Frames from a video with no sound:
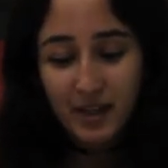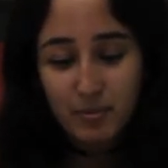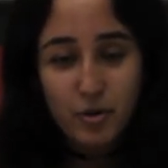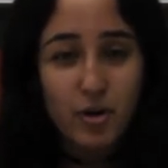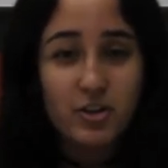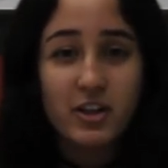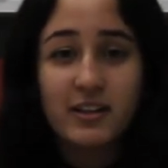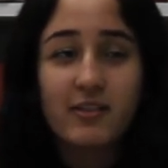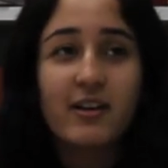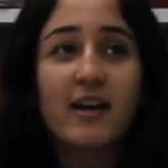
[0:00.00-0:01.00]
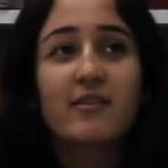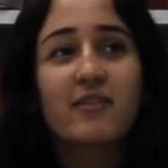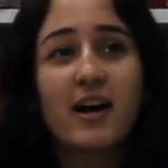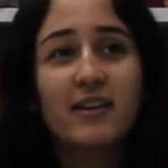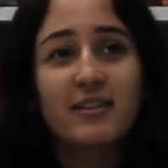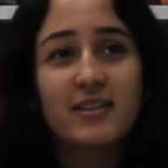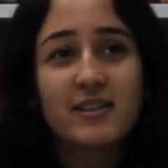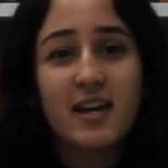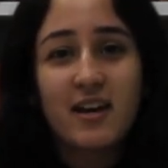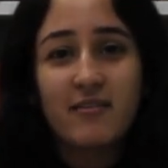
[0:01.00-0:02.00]
project, I've kind of had this
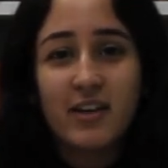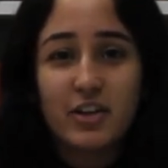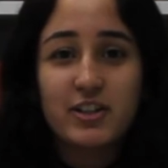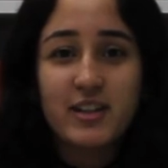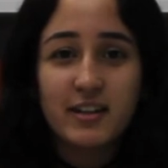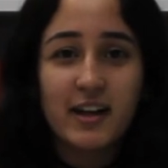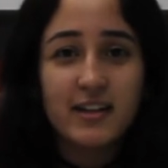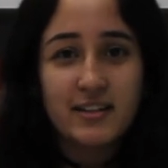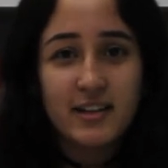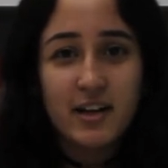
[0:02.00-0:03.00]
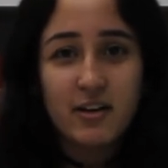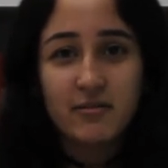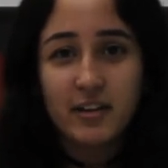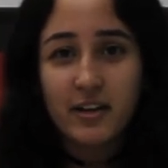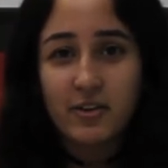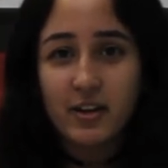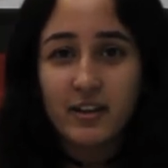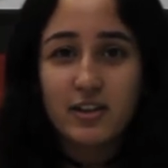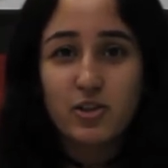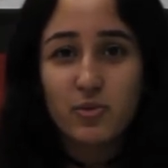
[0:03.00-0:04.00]
very set idea of like, okay,
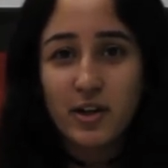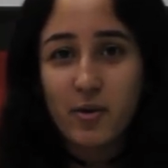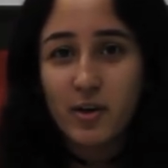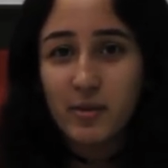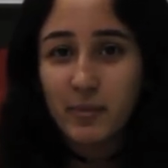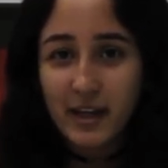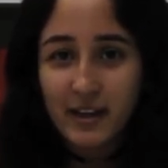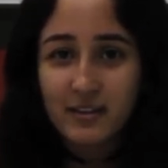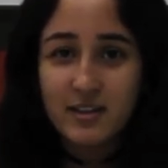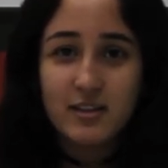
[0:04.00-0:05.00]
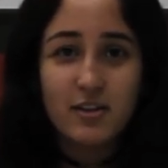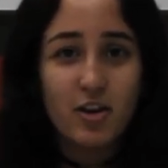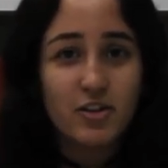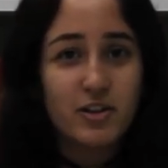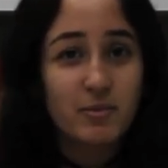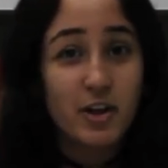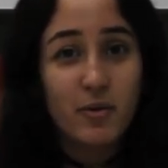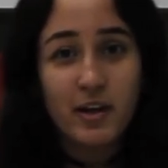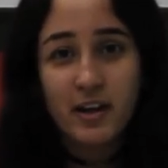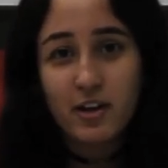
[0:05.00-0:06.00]
this is what I want to make and this is the concept that I
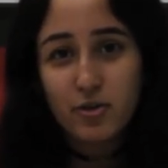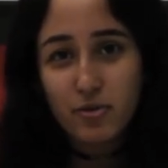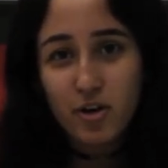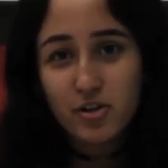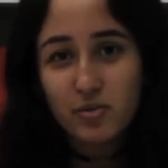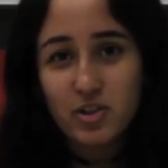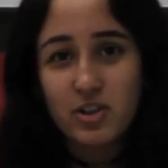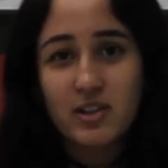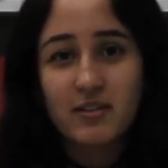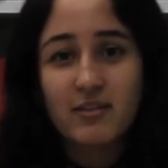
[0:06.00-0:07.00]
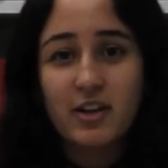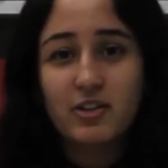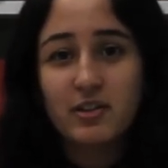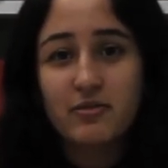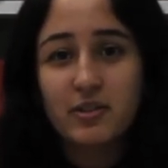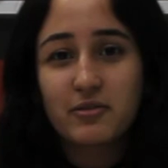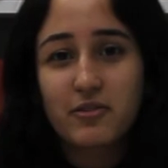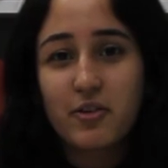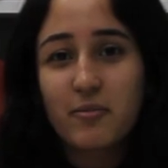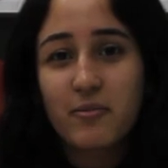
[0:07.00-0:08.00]
want to get across, which is like very different
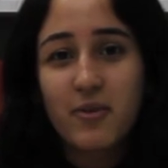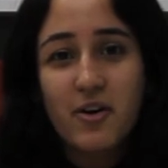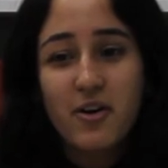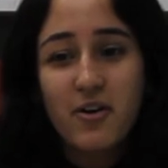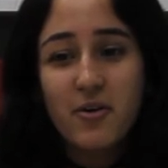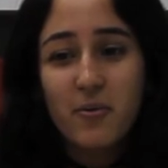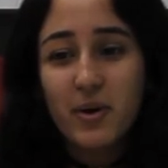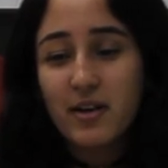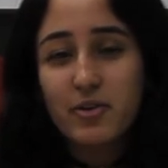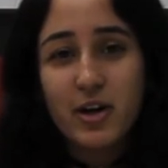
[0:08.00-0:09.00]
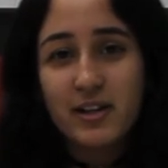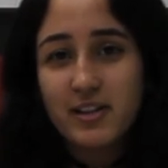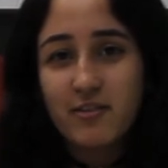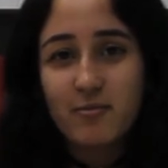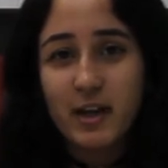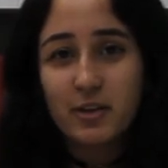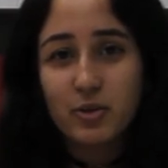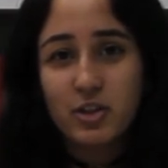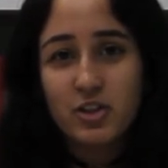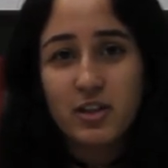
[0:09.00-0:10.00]
from whatever else I've made, where I
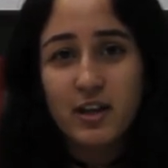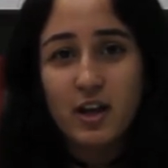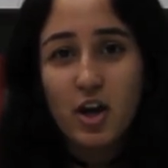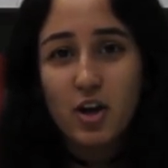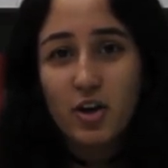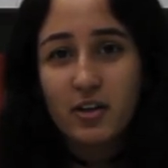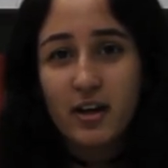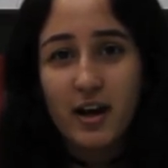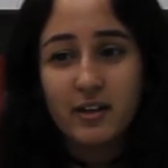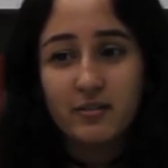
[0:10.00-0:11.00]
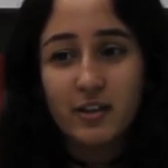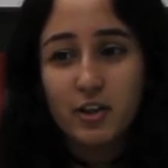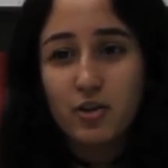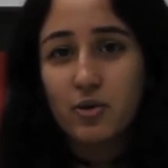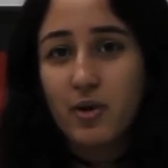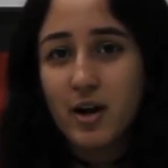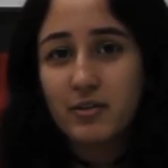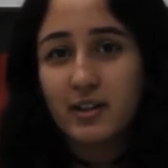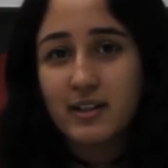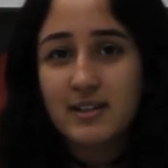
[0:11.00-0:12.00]
just like kind of like go around and
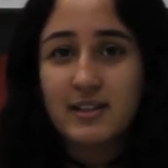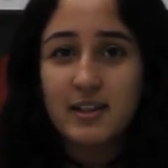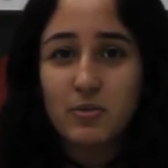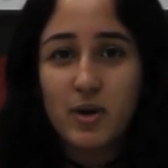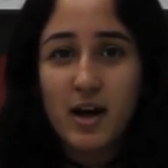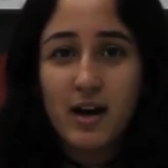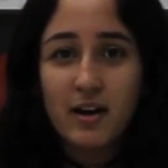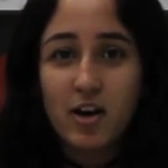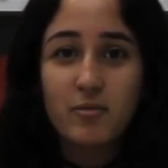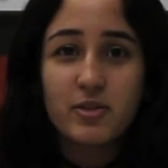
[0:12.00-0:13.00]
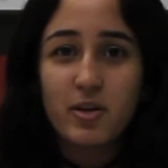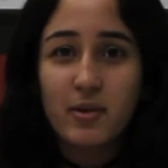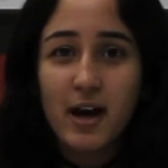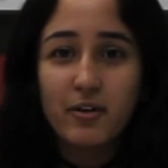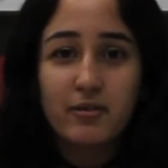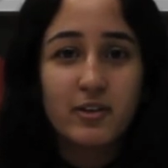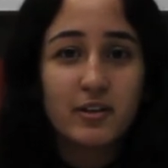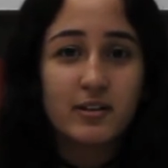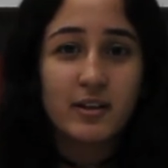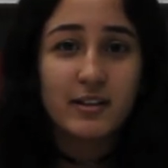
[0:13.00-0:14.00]
like see what comes up out of it.
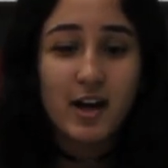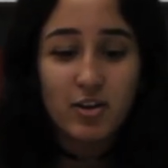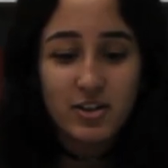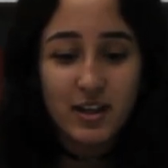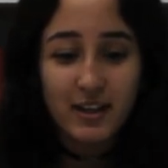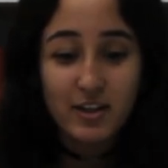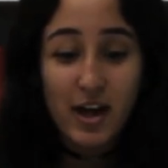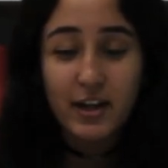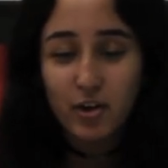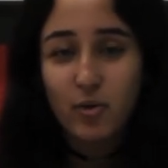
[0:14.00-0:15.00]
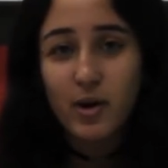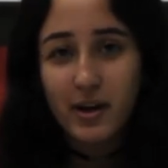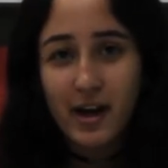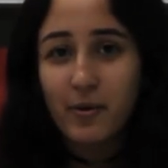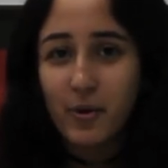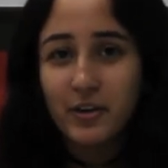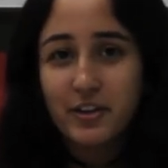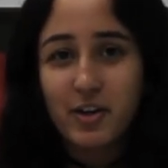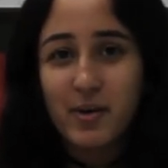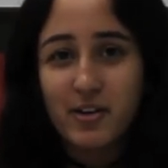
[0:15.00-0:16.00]
And now it's like I know what I want to
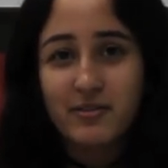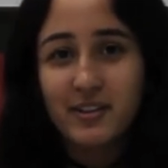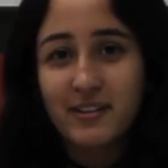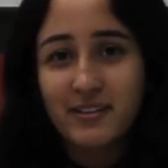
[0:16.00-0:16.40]
come out of it.